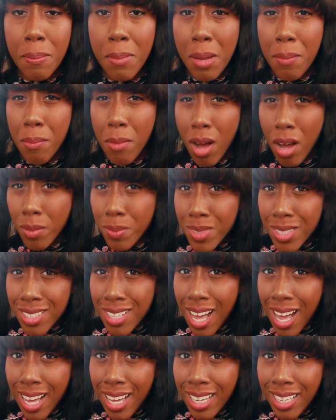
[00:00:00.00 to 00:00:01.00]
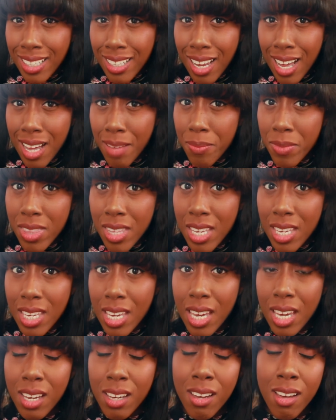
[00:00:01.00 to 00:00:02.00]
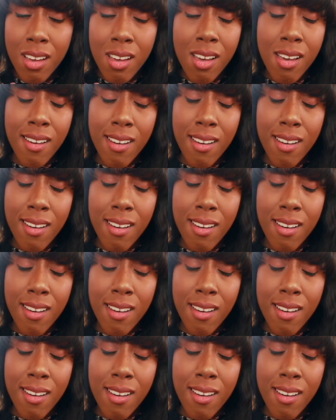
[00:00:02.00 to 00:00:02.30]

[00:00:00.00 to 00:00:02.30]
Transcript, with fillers: my mom's side, I'm thinking.